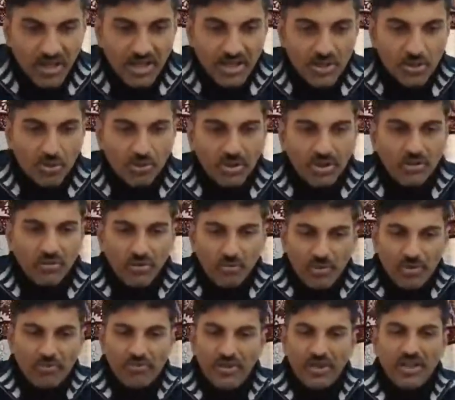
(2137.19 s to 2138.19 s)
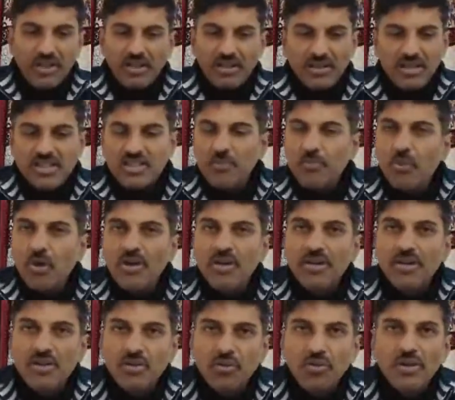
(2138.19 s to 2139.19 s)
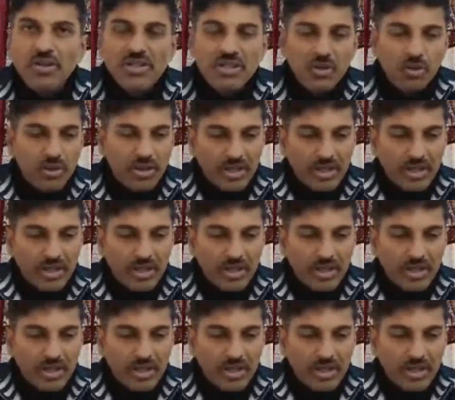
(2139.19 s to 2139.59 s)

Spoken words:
You will be feeling disappointed towards your